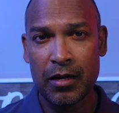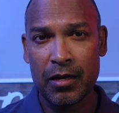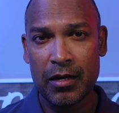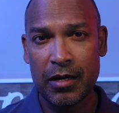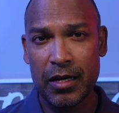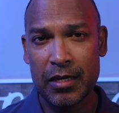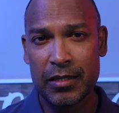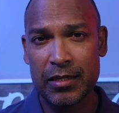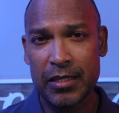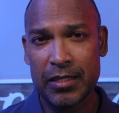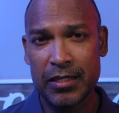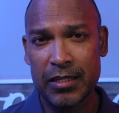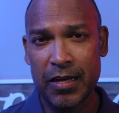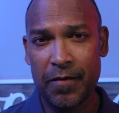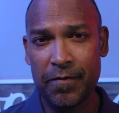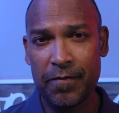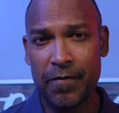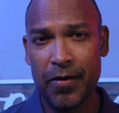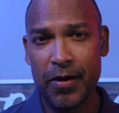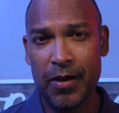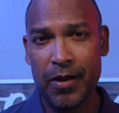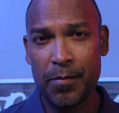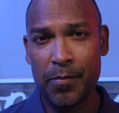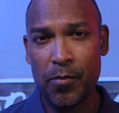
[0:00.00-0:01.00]
This is
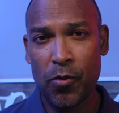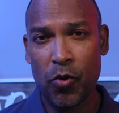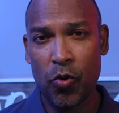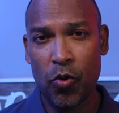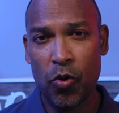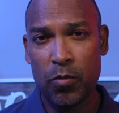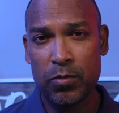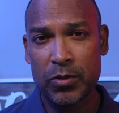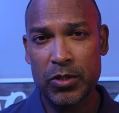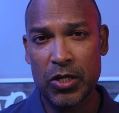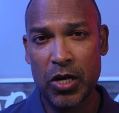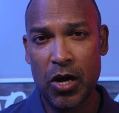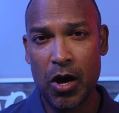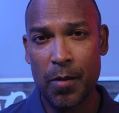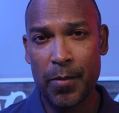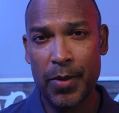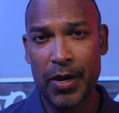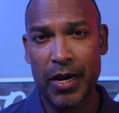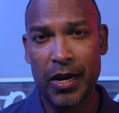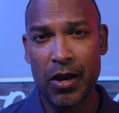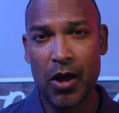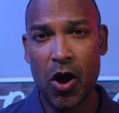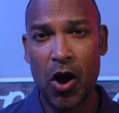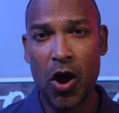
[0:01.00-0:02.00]
definitely more homes
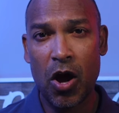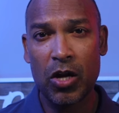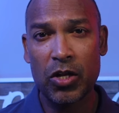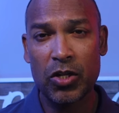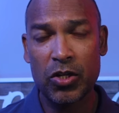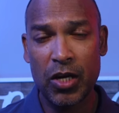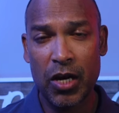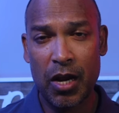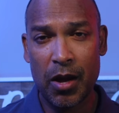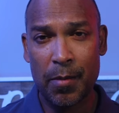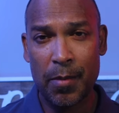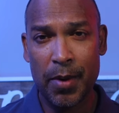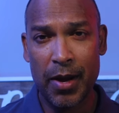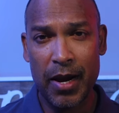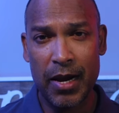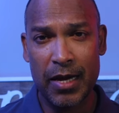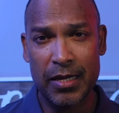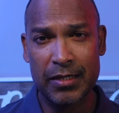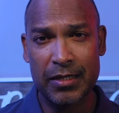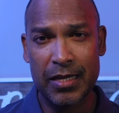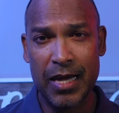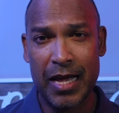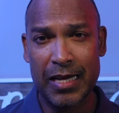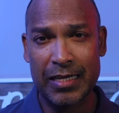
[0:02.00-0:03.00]
coming onto the
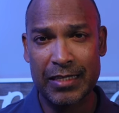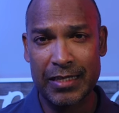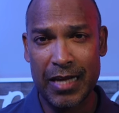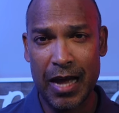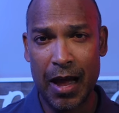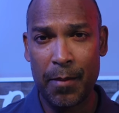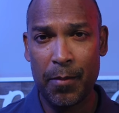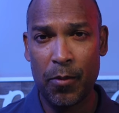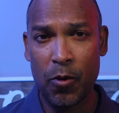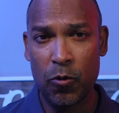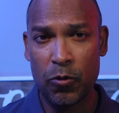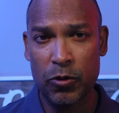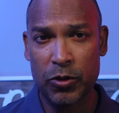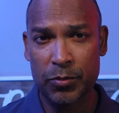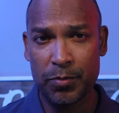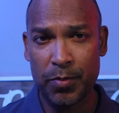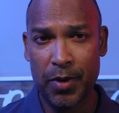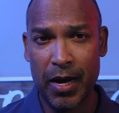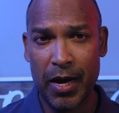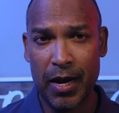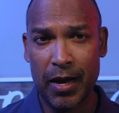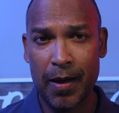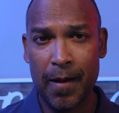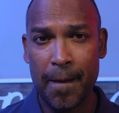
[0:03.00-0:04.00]
MLS as time goes
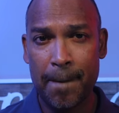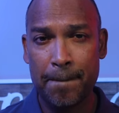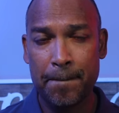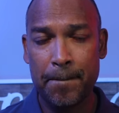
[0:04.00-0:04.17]
by.